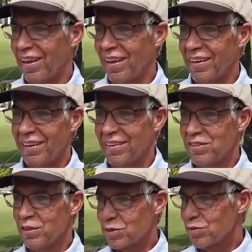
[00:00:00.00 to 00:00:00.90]
and it
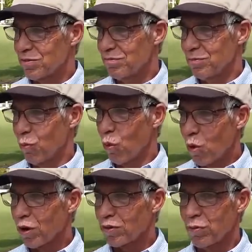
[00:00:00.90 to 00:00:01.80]
just
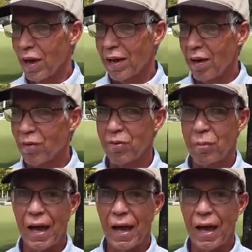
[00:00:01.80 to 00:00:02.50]
works right off the